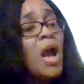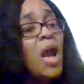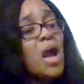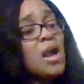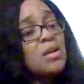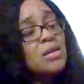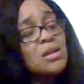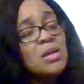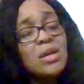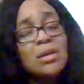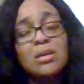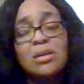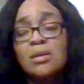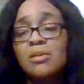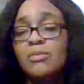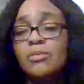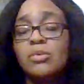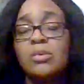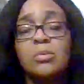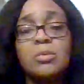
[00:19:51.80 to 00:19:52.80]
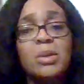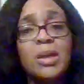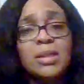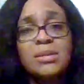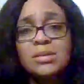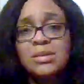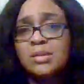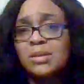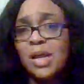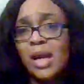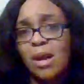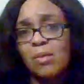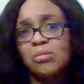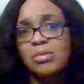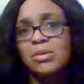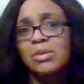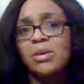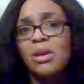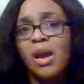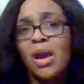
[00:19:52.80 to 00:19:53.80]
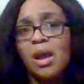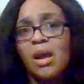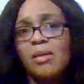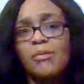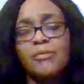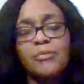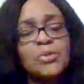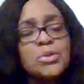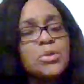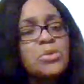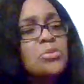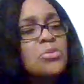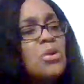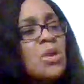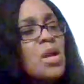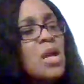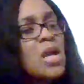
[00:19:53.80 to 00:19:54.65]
I can't give you the blessing that I really have for you